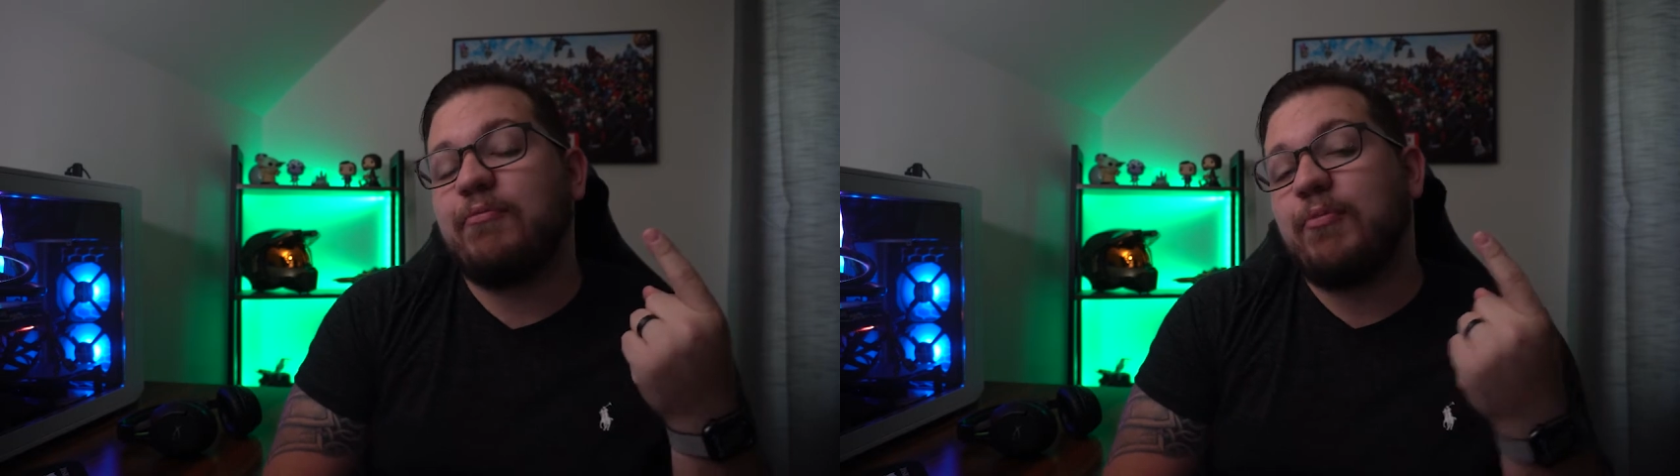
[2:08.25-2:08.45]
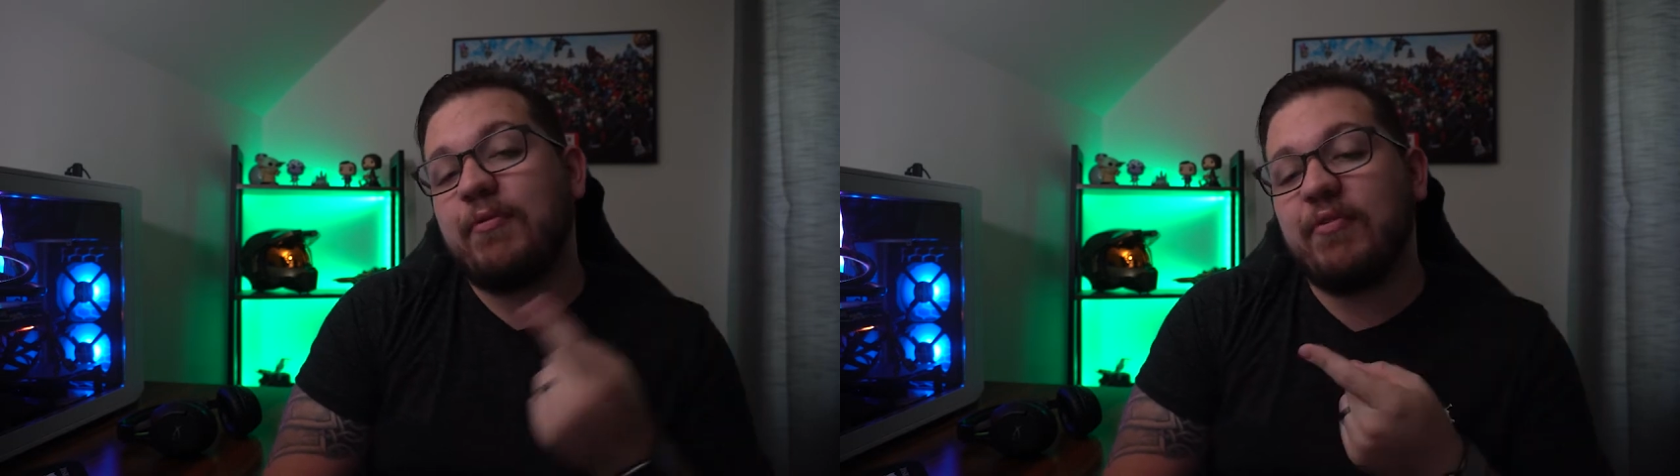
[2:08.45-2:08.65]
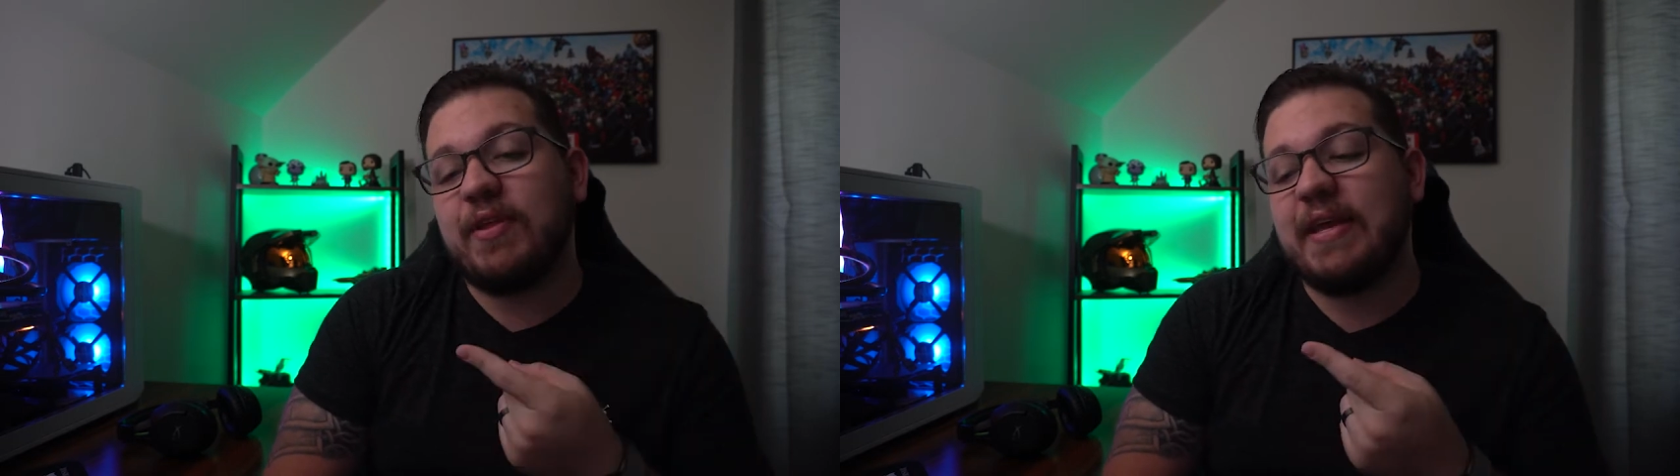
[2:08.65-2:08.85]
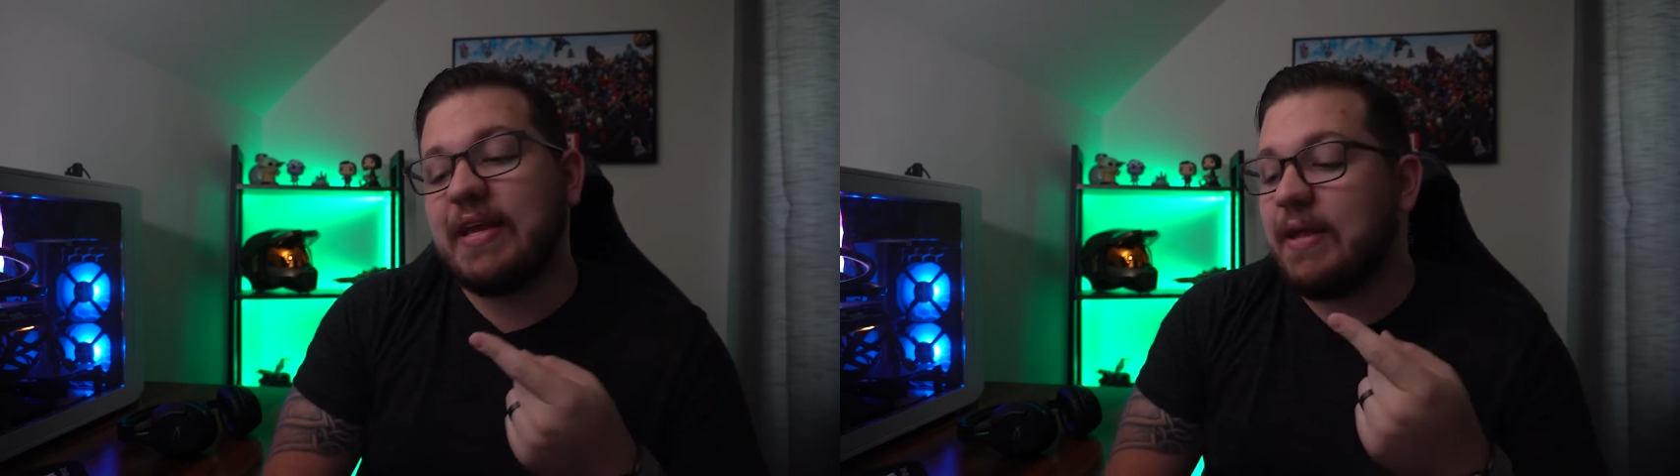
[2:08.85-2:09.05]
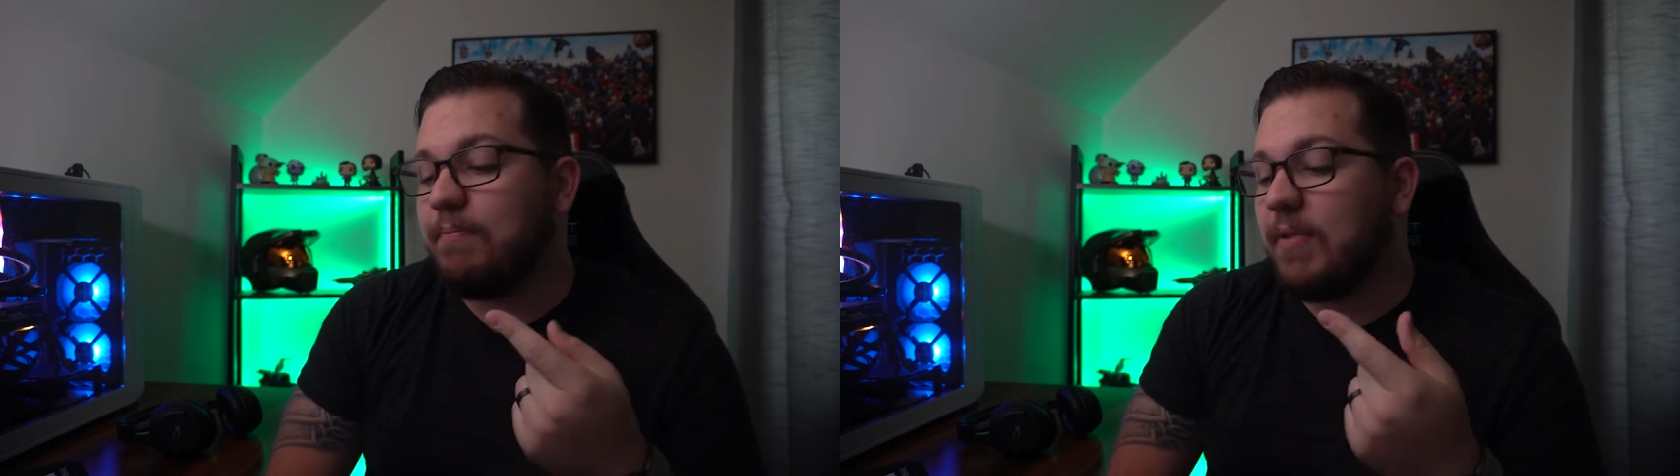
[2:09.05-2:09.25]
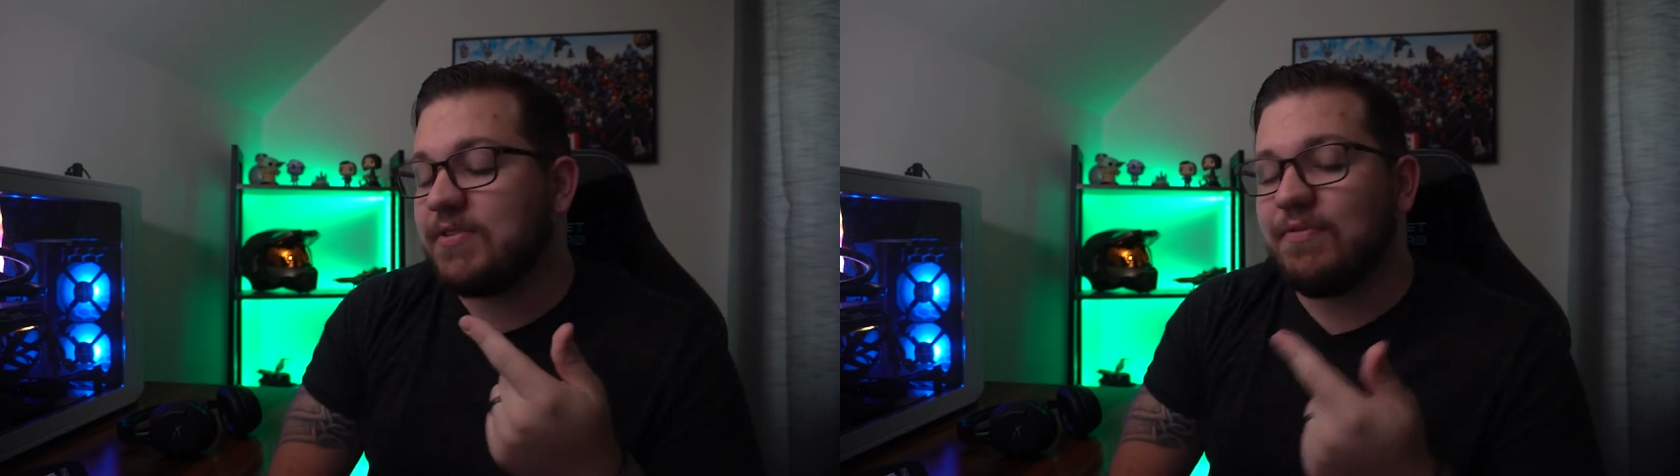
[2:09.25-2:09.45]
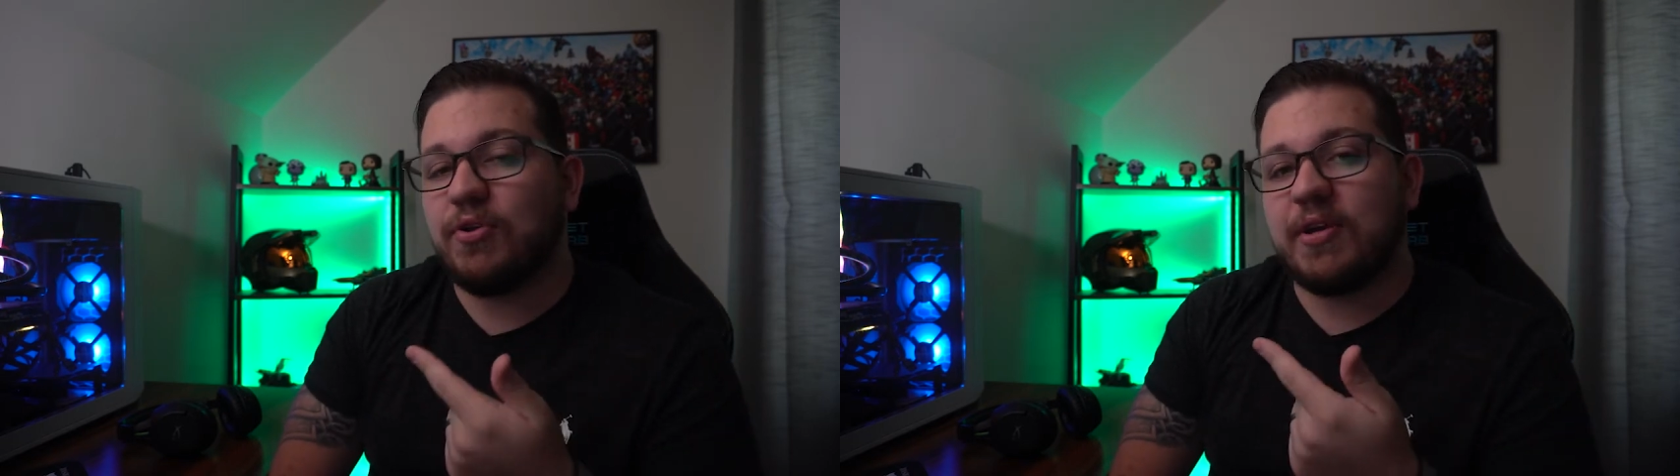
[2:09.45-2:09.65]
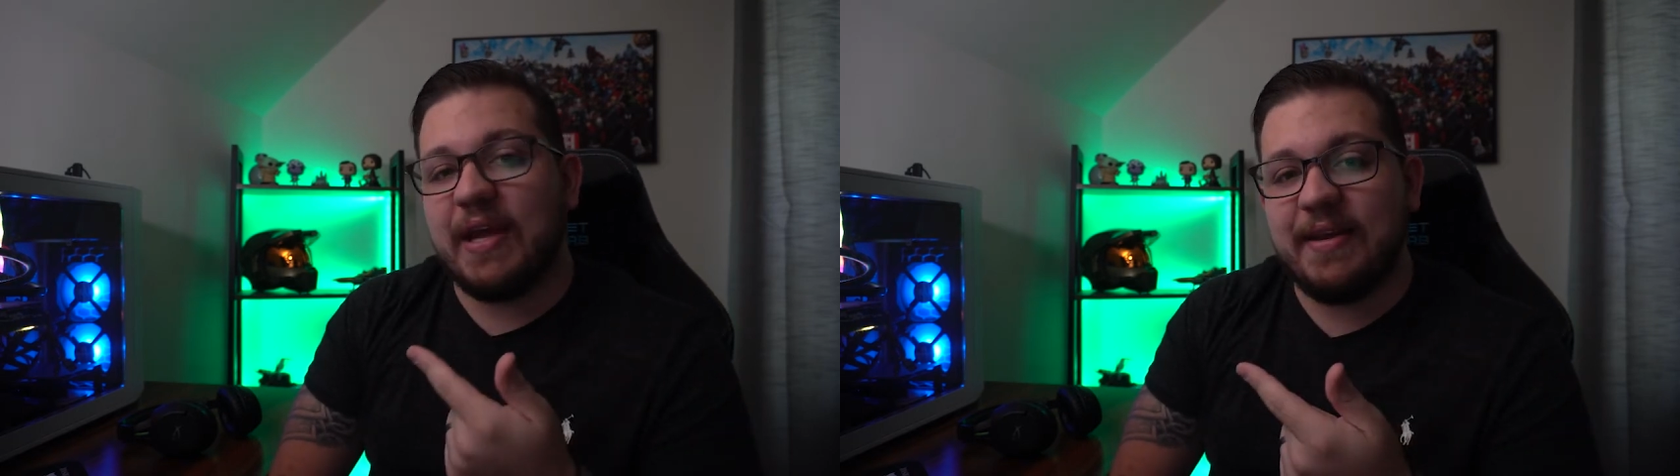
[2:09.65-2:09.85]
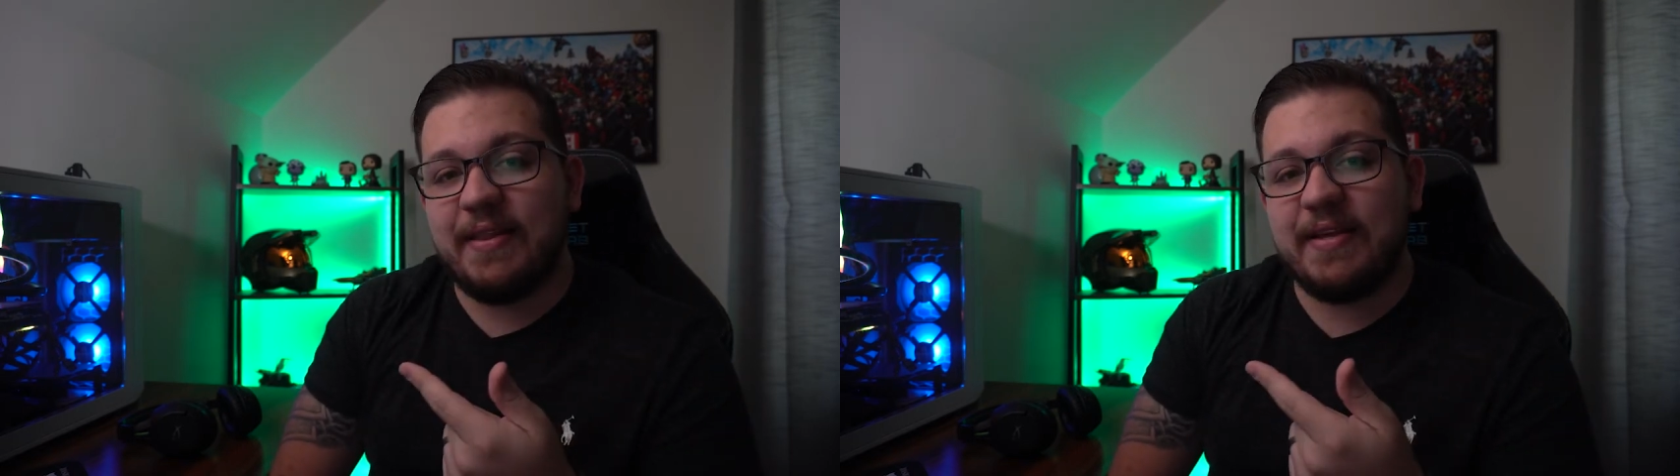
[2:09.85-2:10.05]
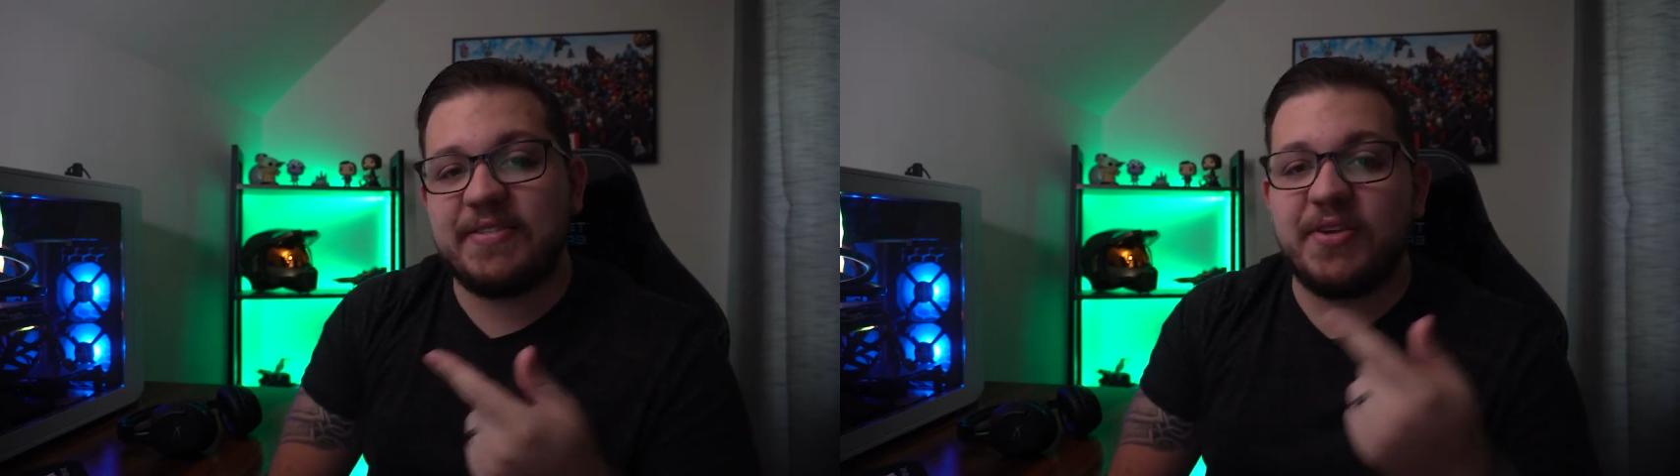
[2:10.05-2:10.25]
We really didn't get much of a look into
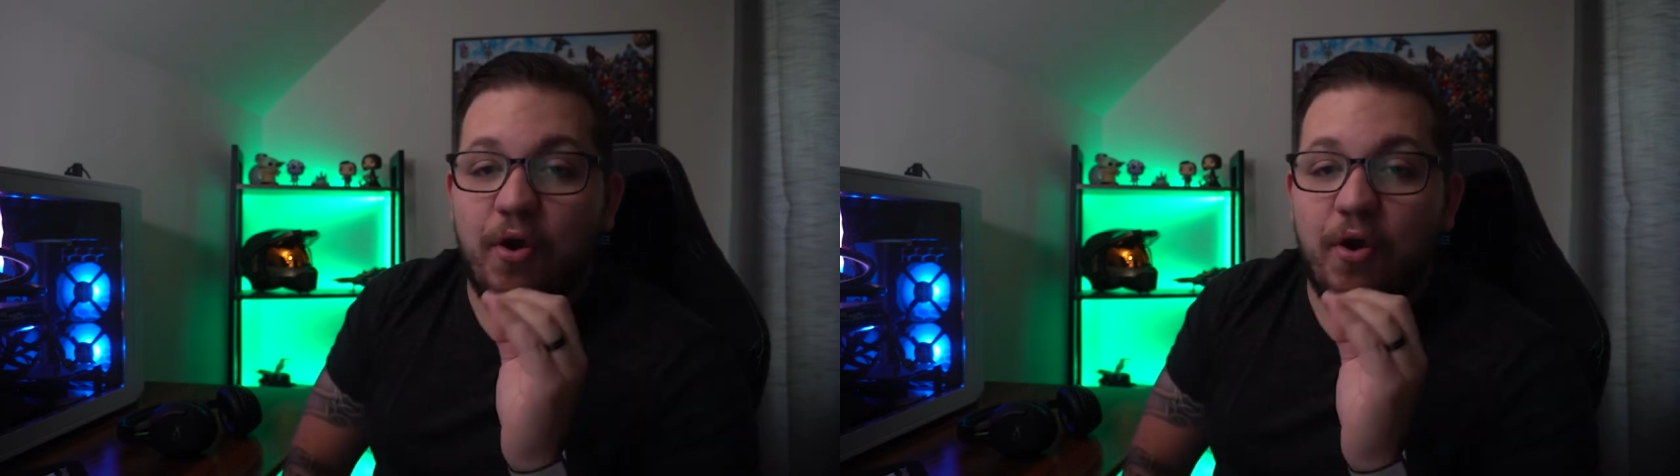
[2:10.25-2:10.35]
this.